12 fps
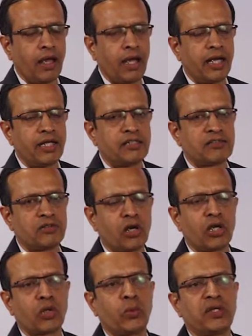and it's
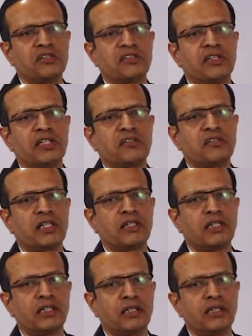not a coincidence that
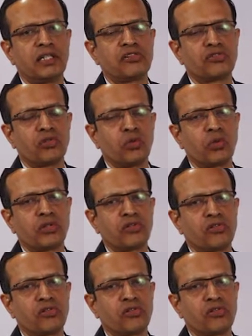the earnings growth